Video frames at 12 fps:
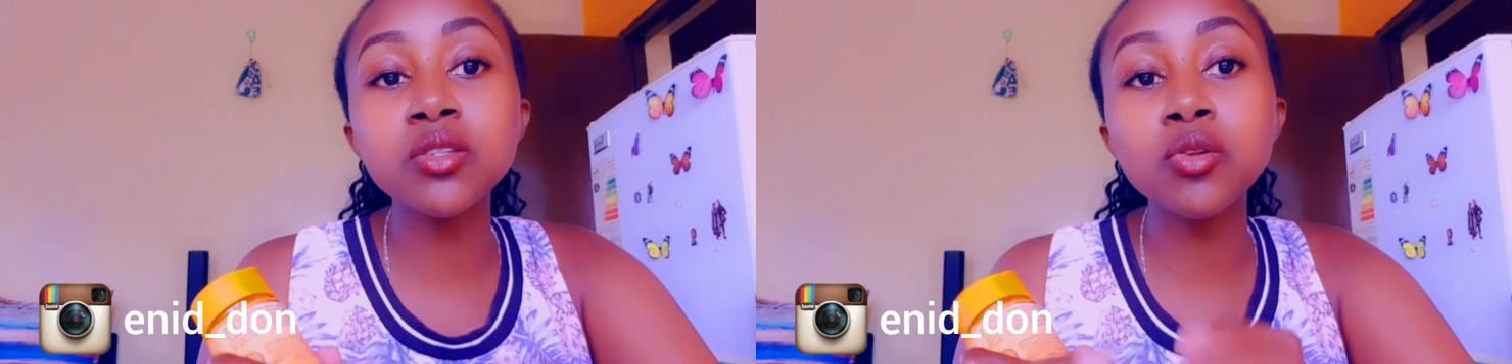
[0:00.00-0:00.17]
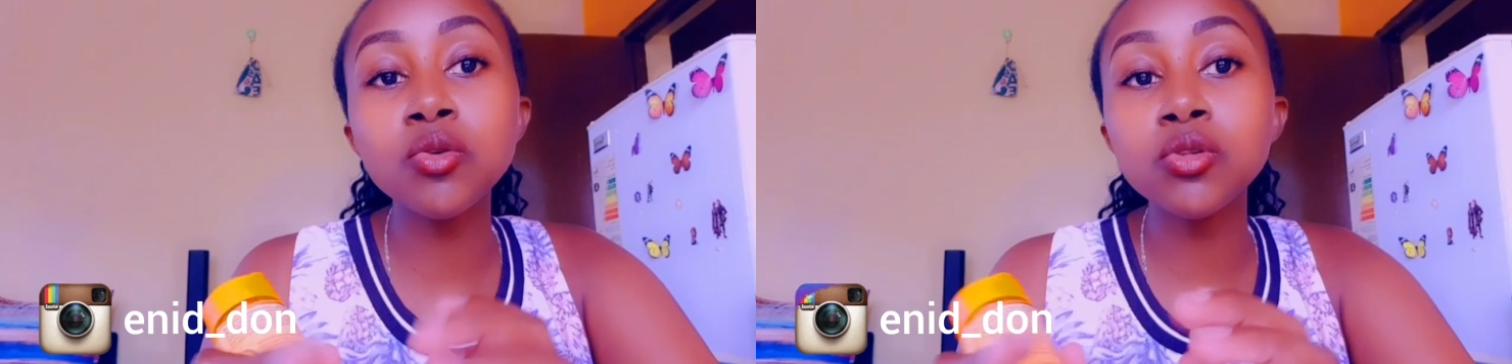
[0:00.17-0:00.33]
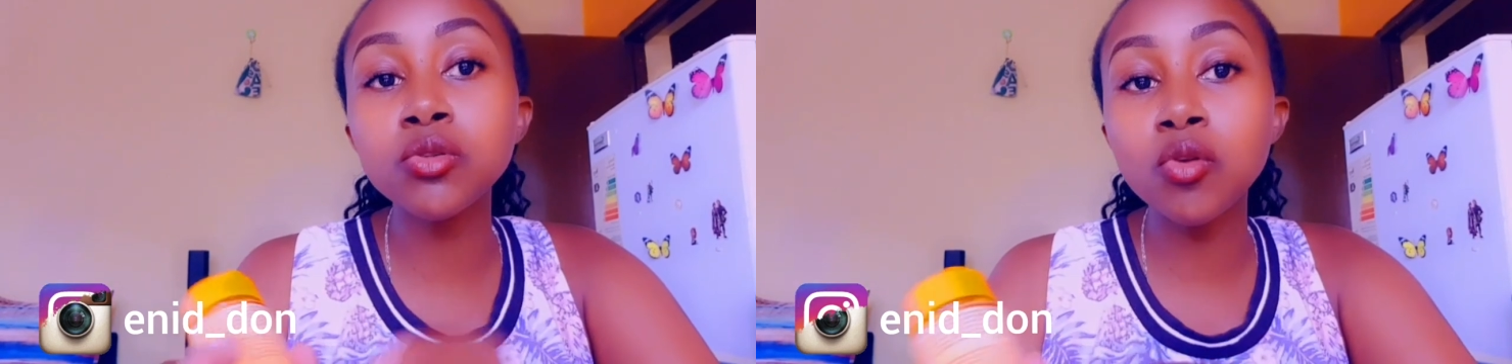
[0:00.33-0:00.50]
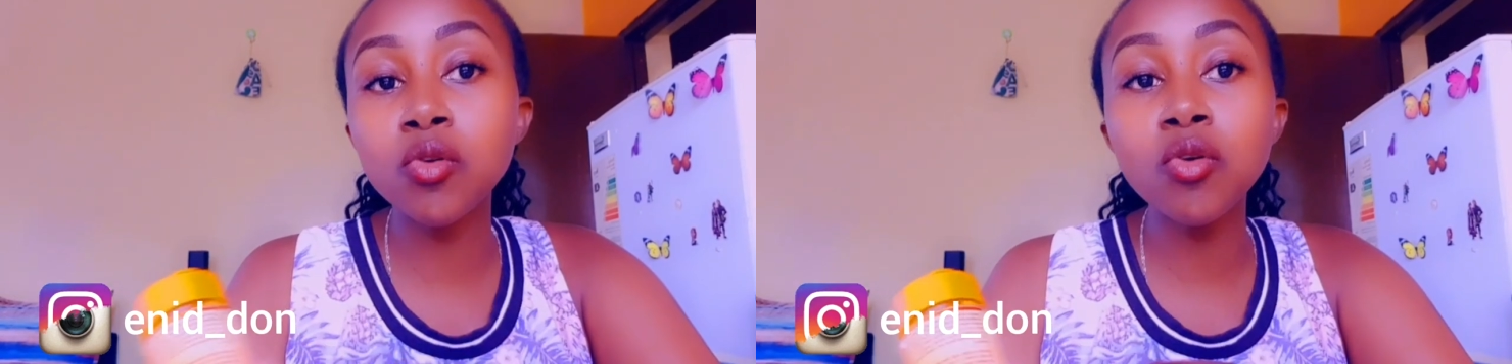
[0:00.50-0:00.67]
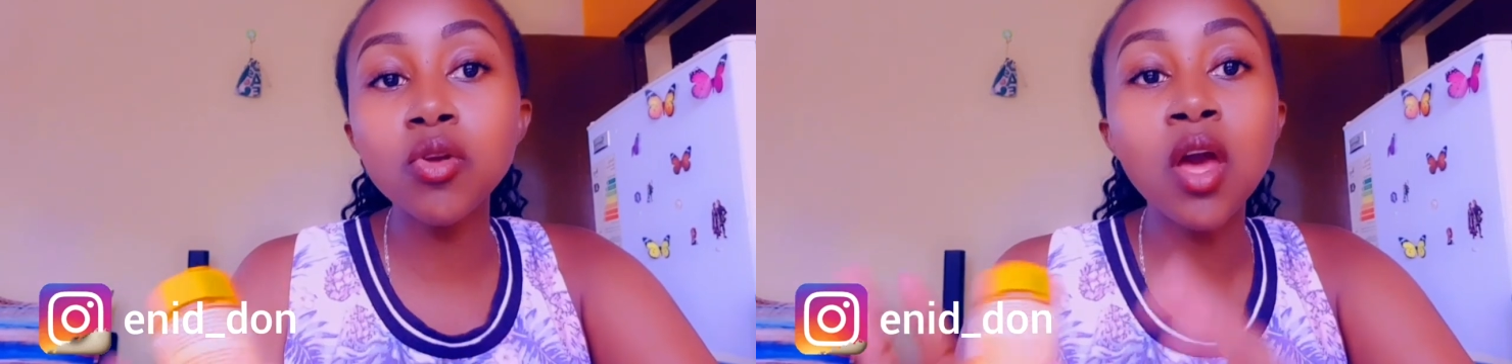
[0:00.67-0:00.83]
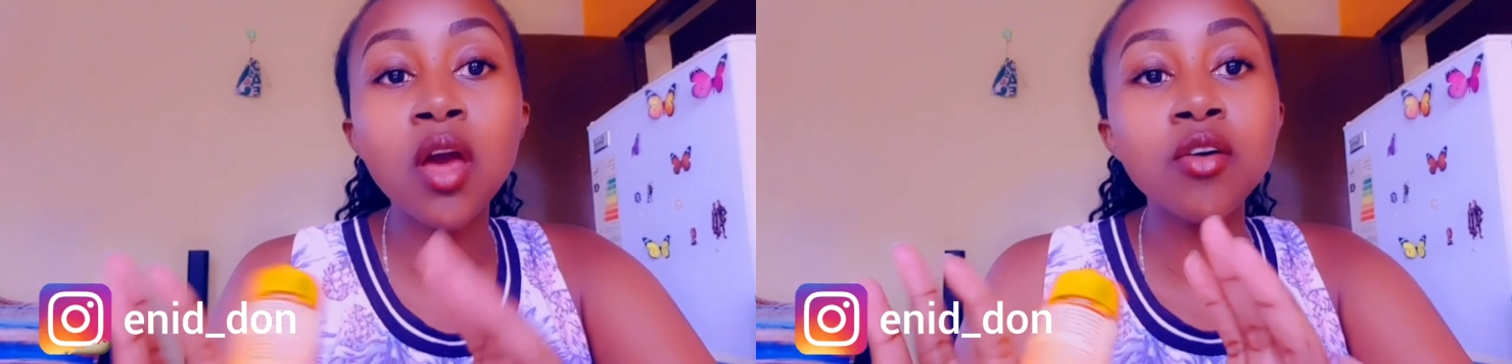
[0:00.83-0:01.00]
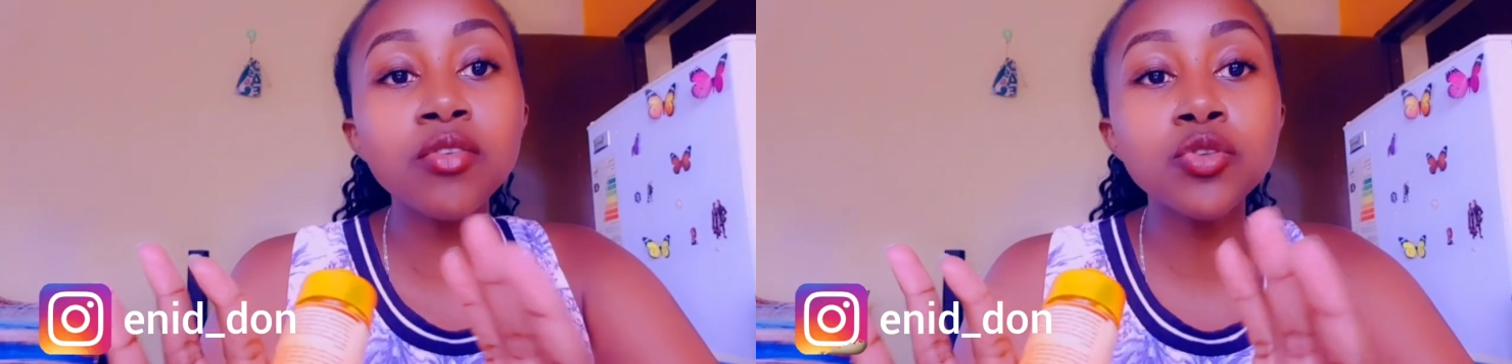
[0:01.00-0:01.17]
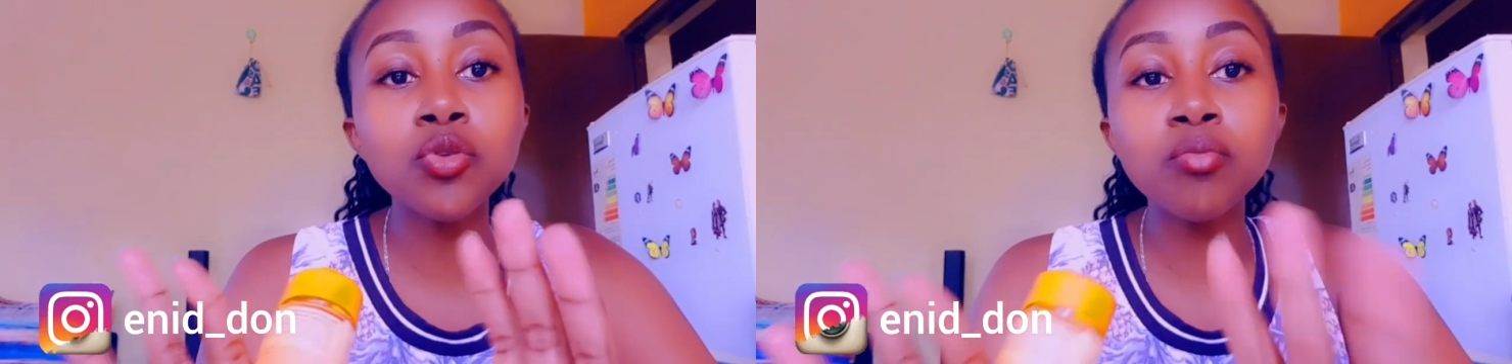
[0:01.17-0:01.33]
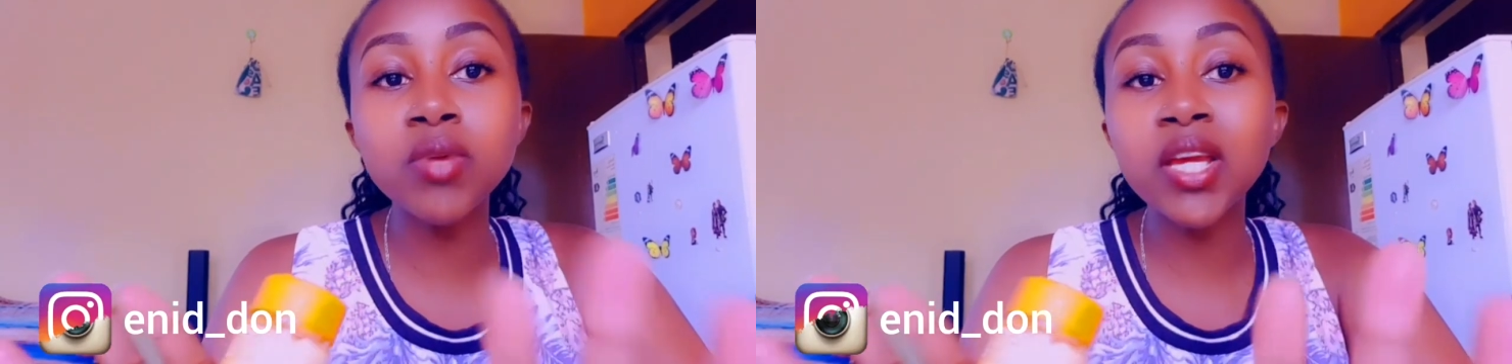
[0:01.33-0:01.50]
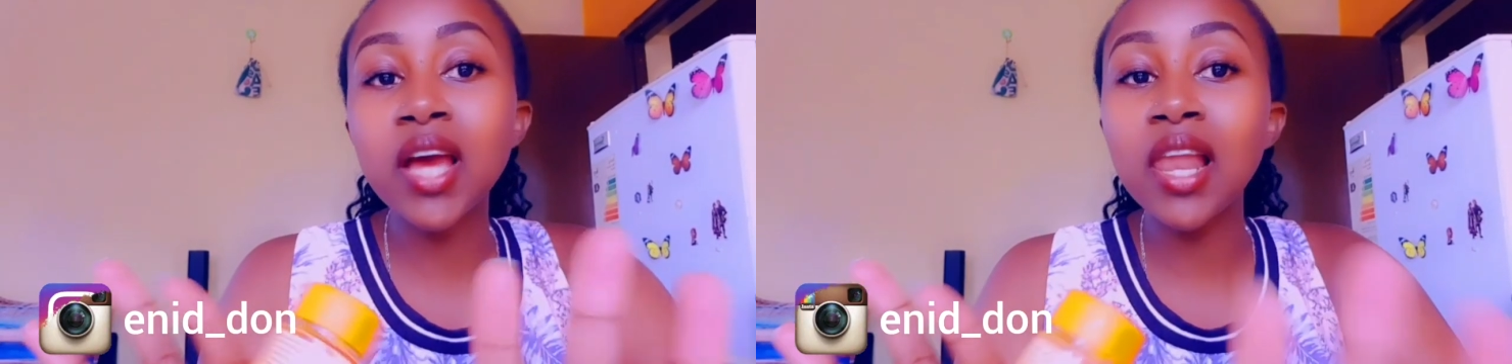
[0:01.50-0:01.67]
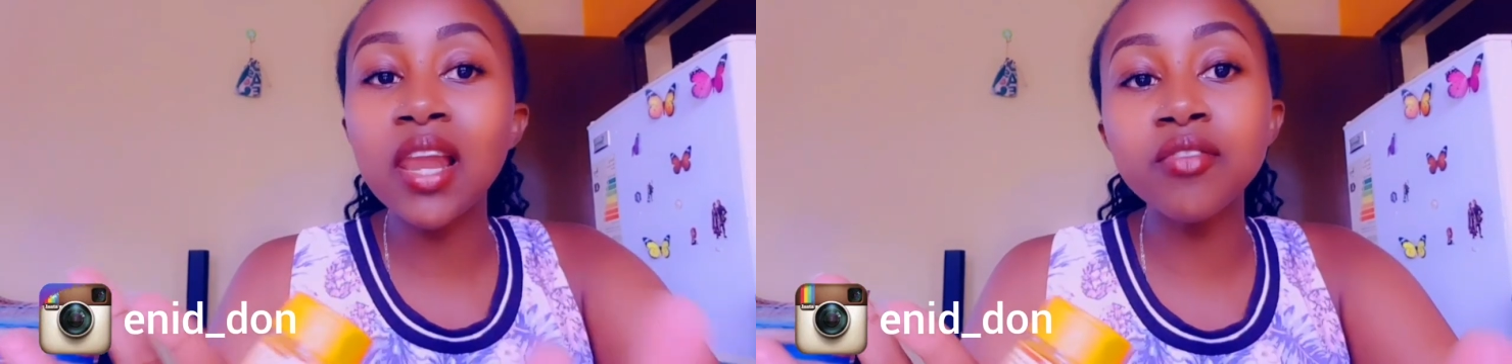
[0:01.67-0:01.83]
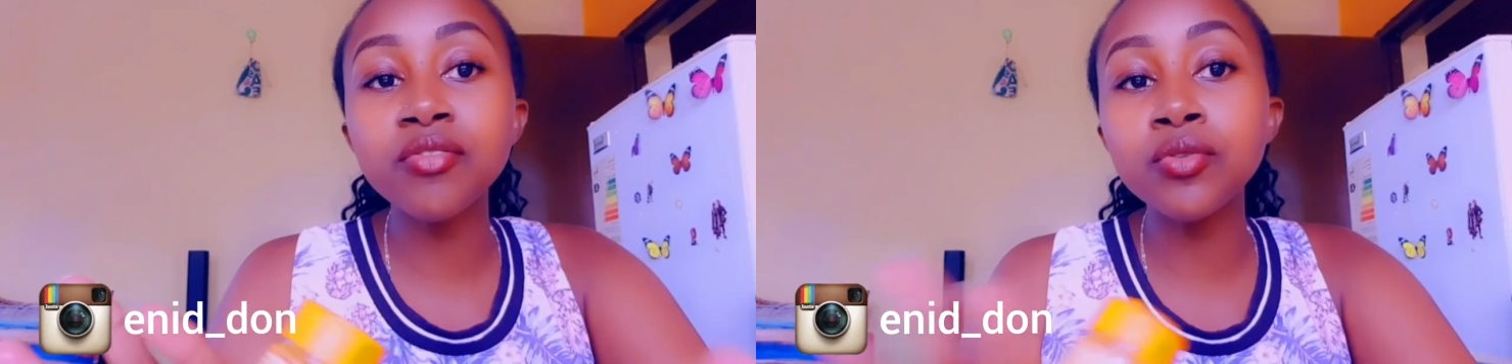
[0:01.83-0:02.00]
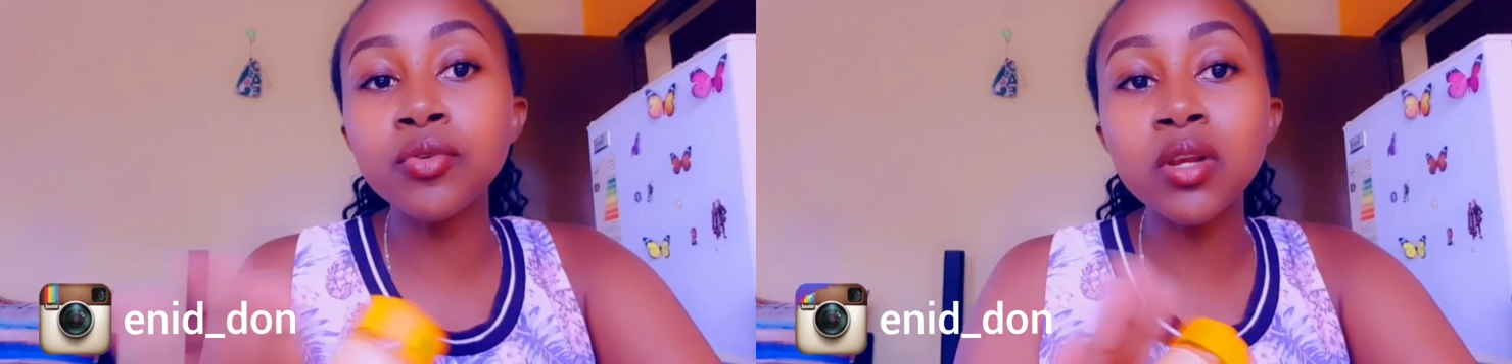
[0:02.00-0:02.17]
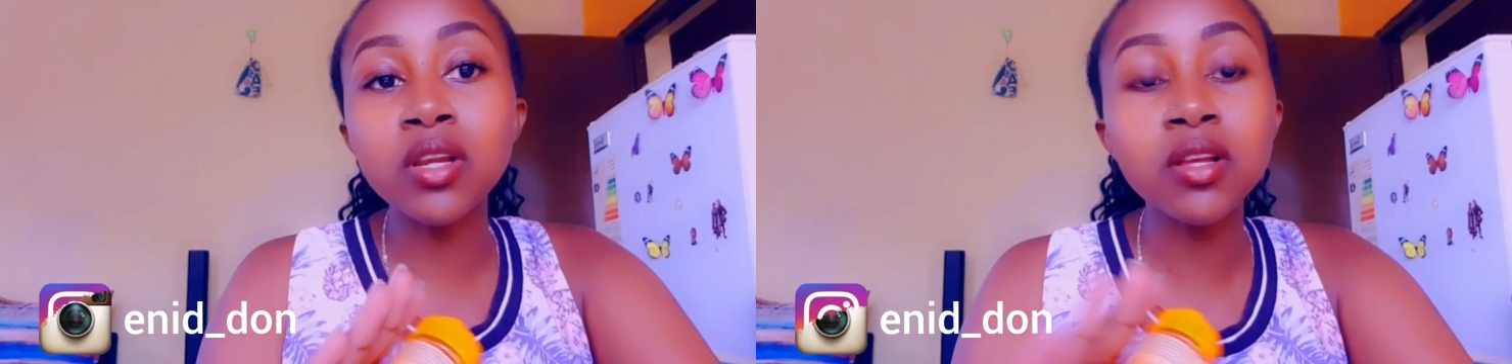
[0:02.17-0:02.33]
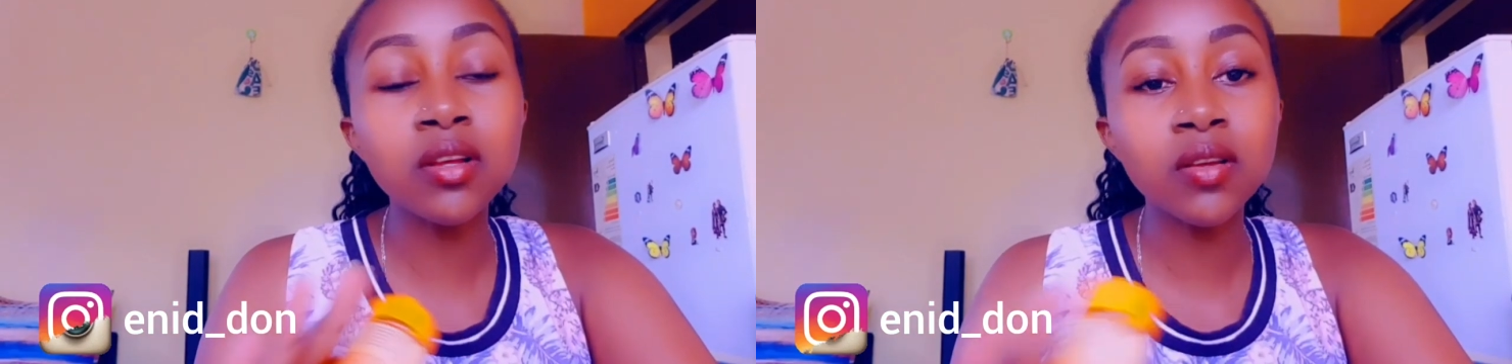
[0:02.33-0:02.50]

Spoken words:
also known to be colorful.